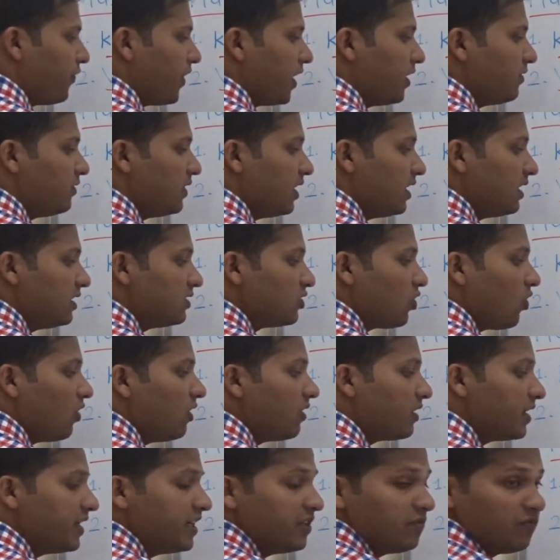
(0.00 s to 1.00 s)
of 5, there is
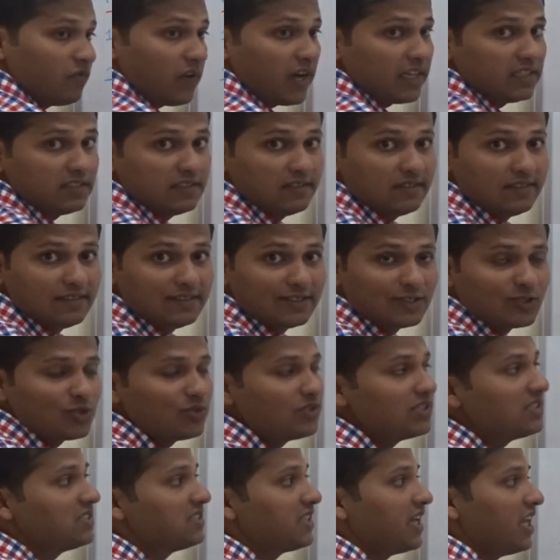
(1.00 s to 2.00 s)
already 1.
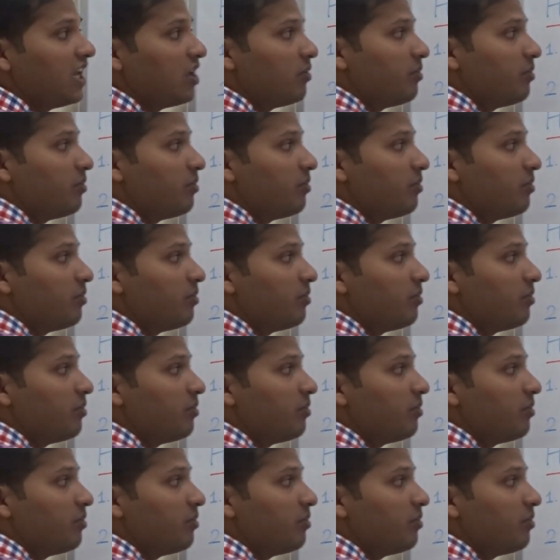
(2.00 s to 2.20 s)
So this